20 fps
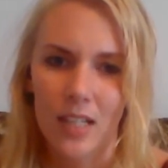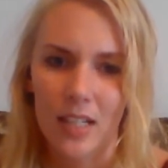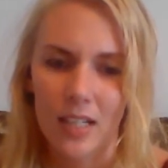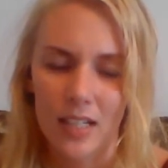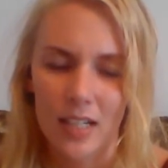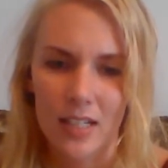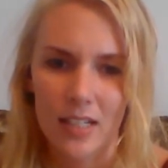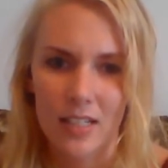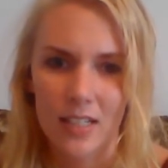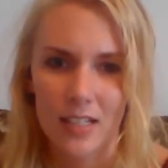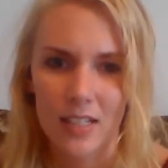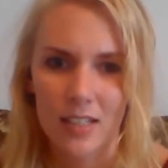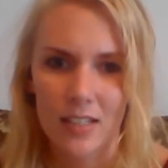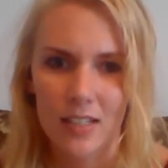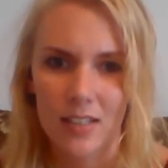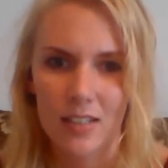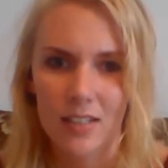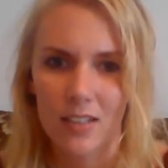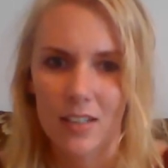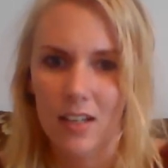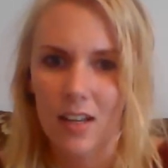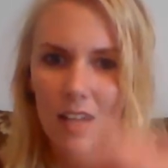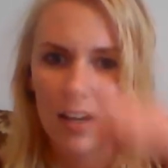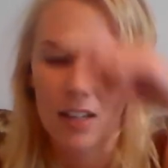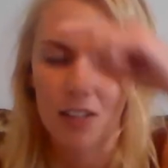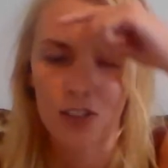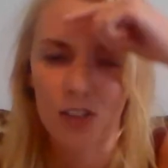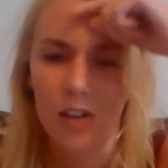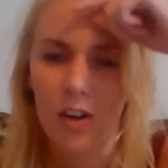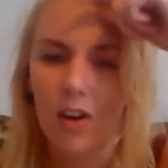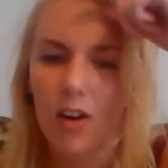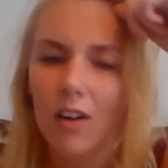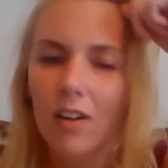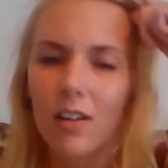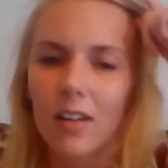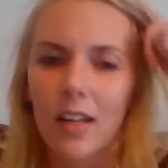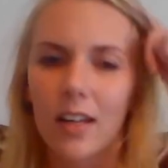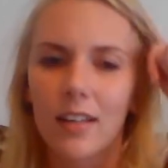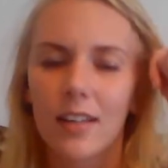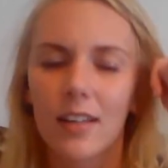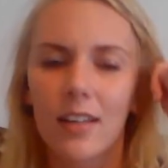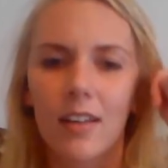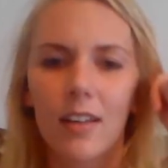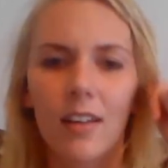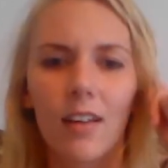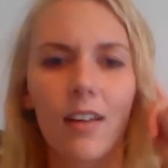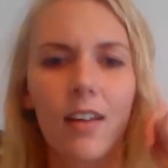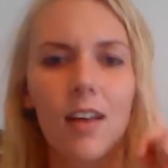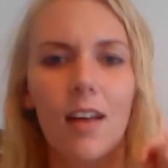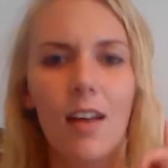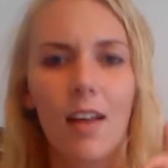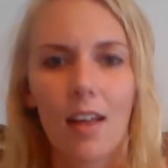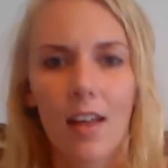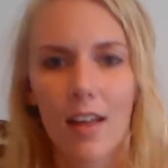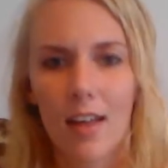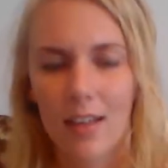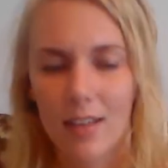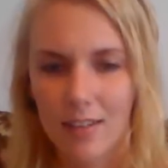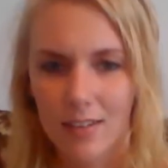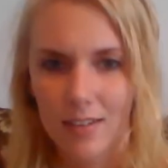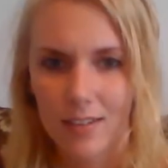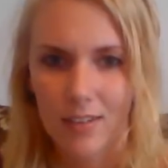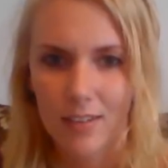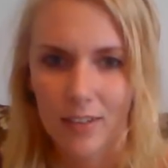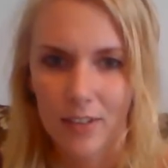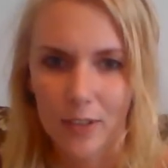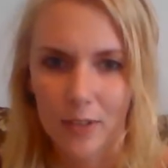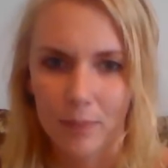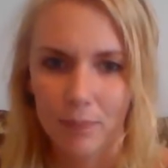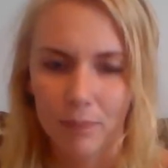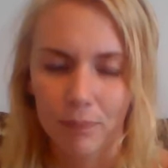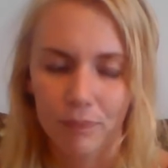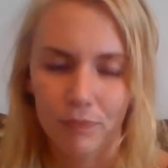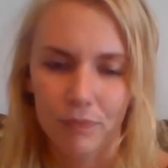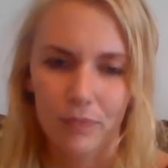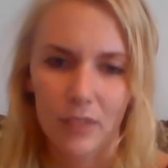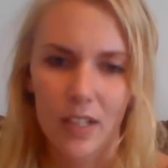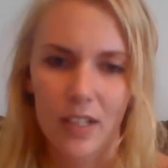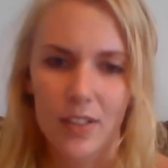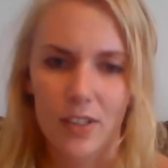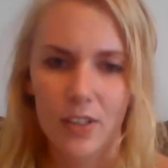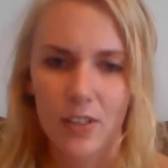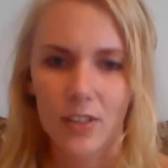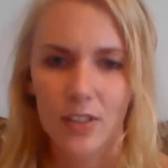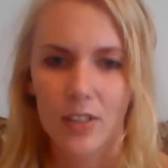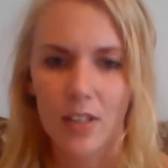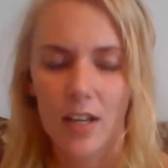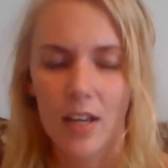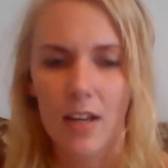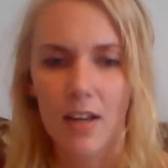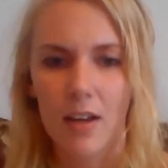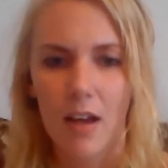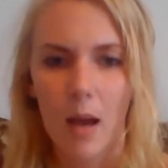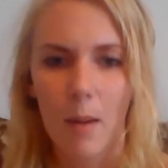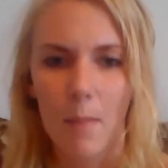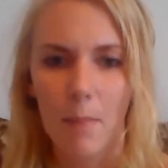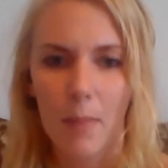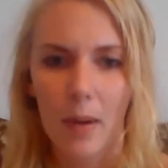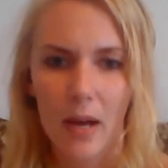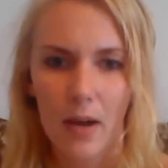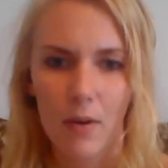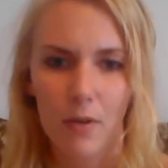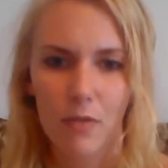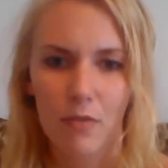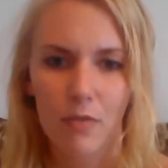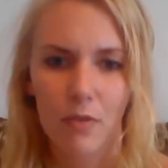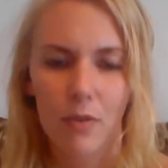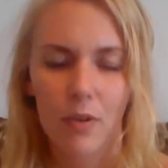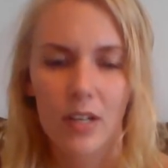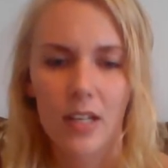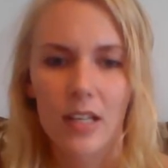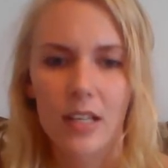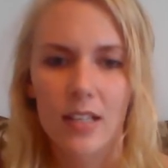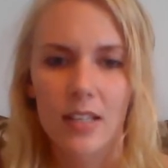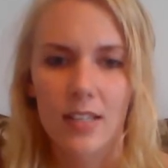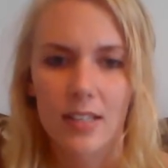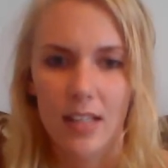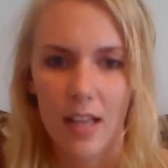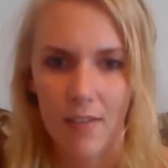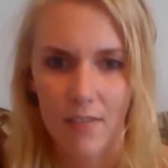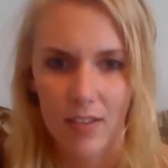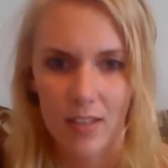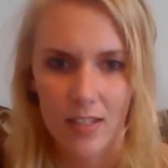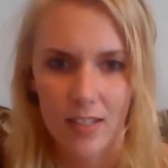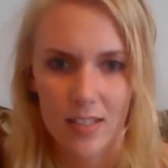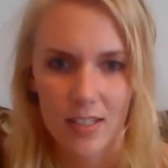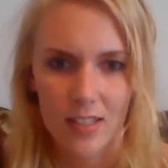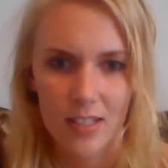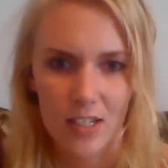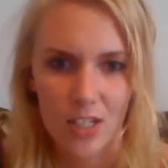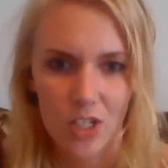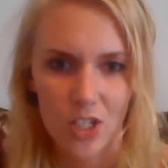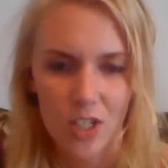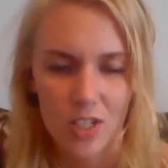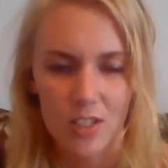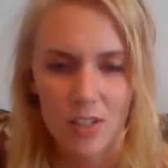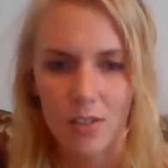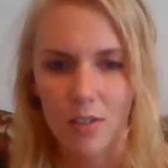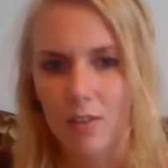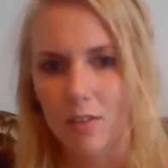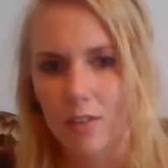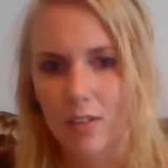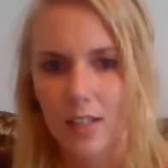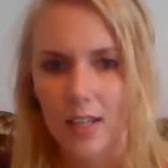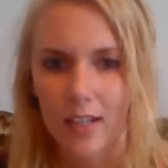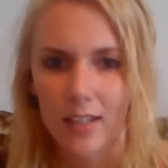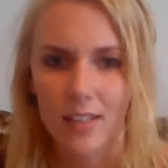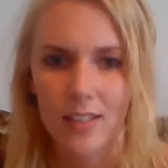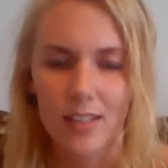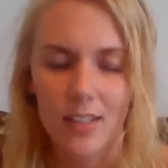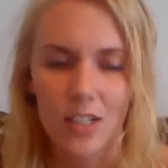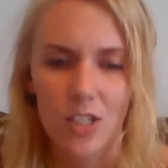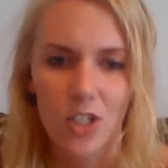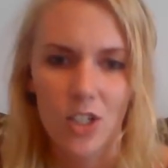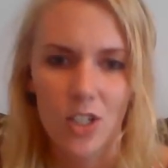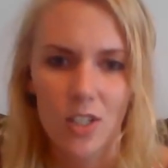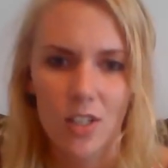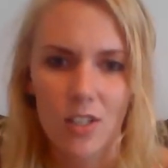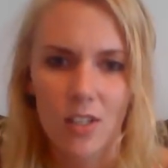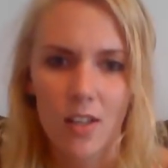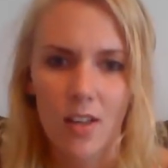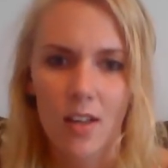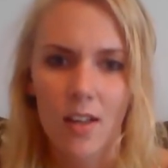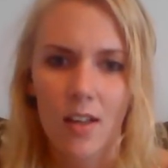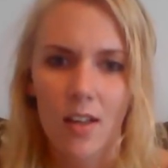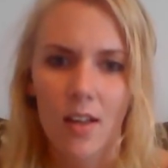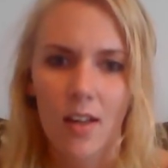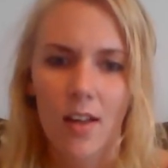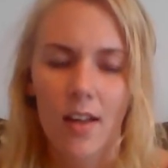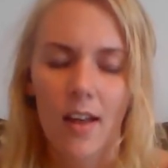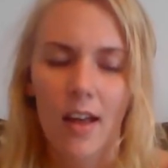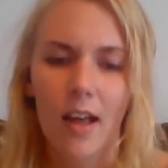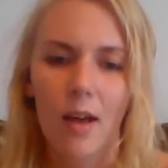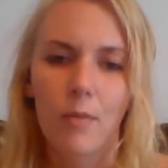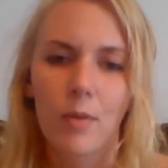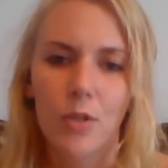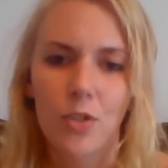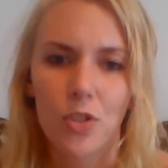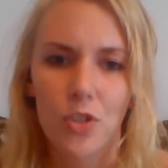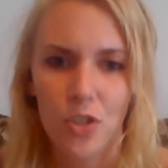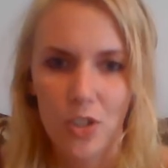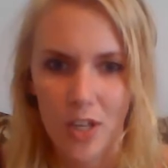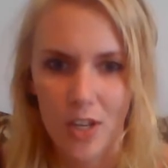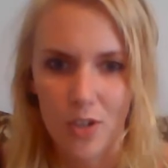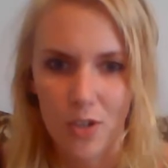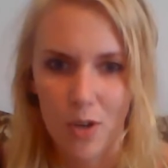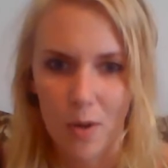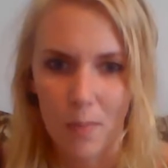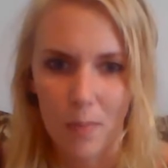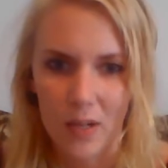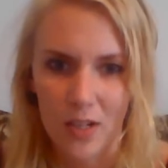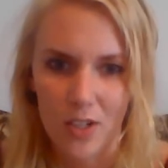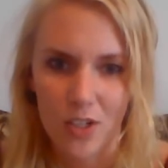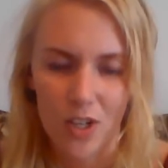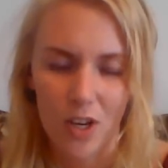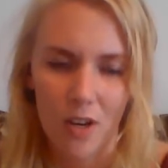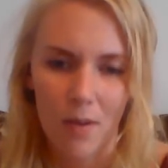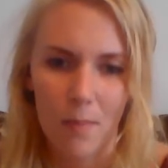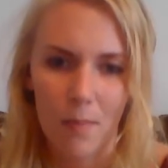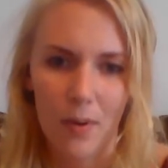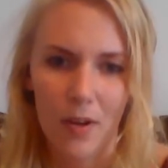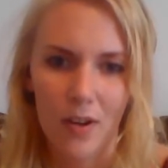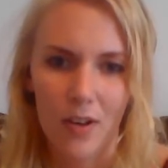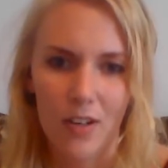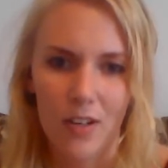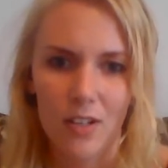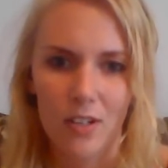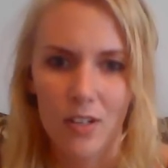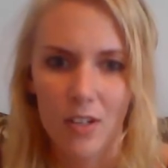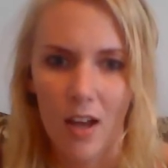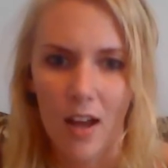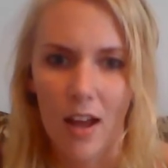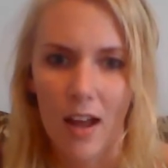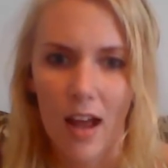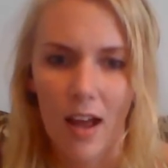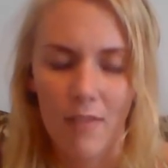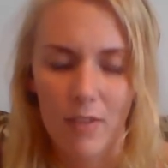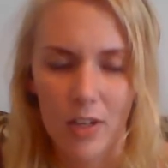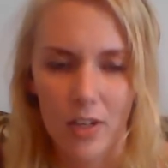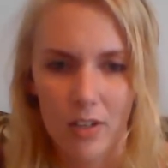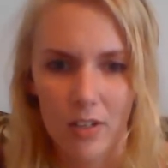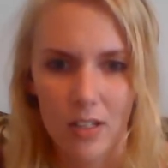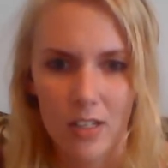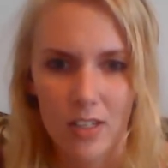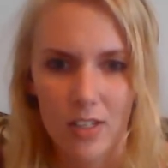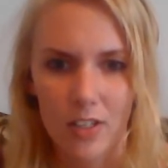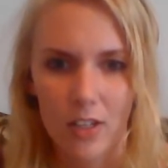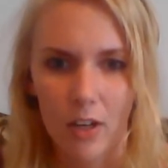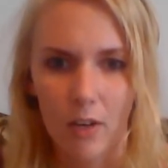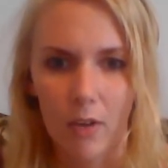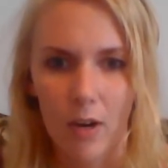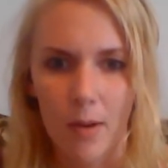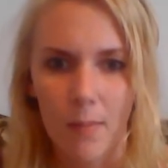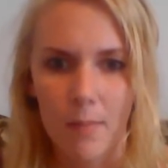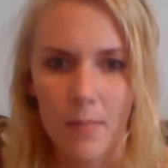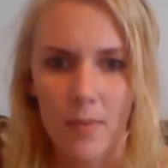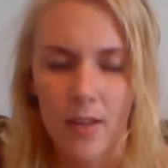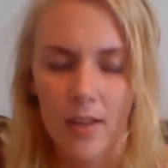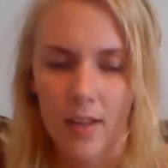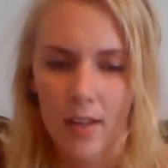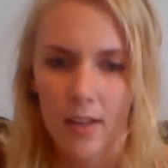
He did a scar like here, and it's about 47 stitches, or like stitches. I want to send you a picture, but I have it on Instagram.